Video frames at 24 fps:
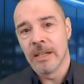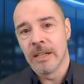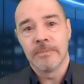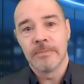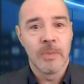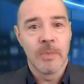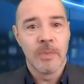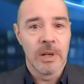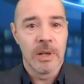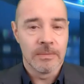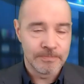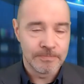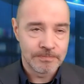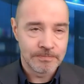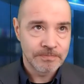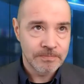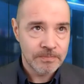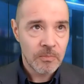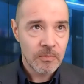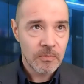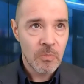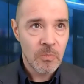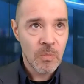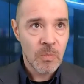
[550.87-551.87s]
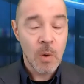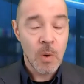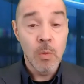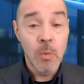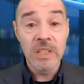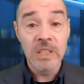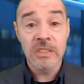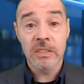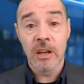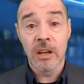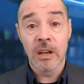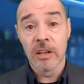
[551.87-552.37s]
well, we
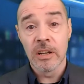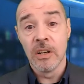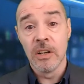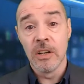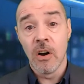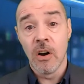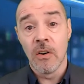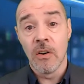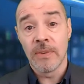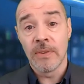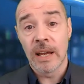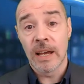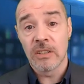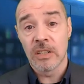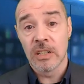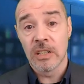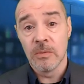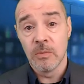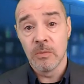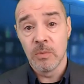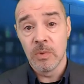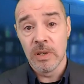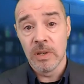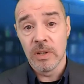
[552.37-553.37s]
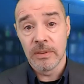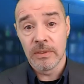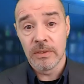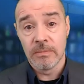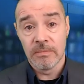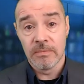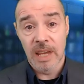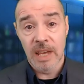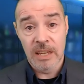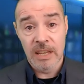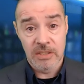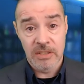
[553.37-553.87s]
started off actually with
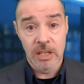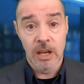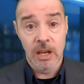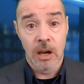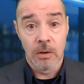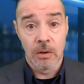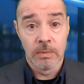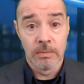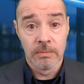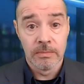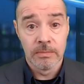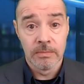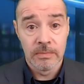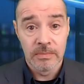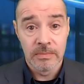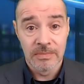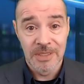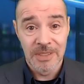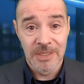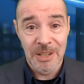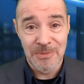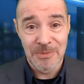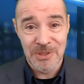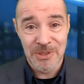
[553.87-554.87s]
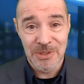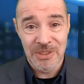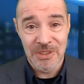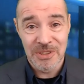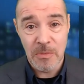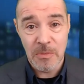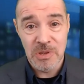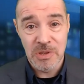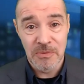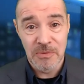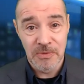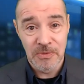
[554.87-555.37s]
SEO. That
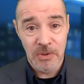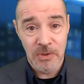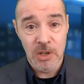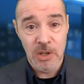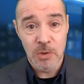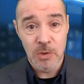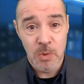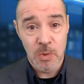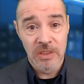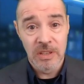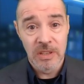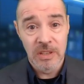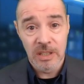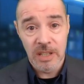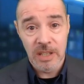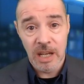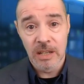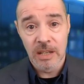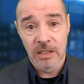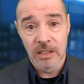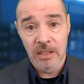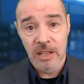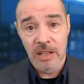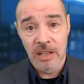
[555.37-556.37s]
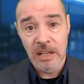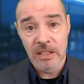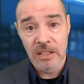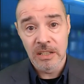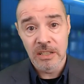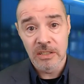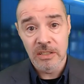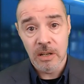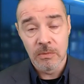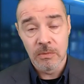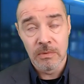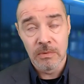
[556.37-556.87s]
was the first one that gained
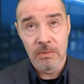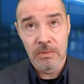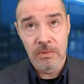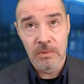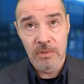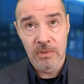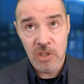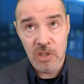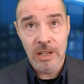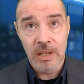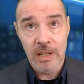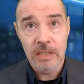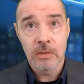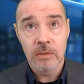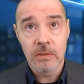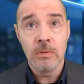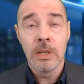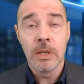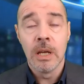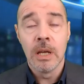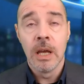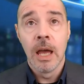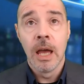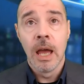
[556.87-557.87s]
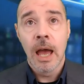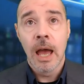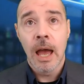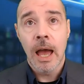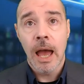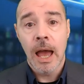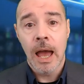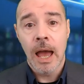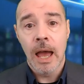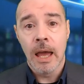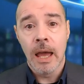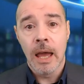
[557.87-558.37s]
its own title.
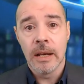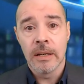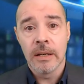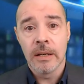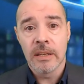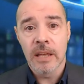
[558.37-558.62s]
And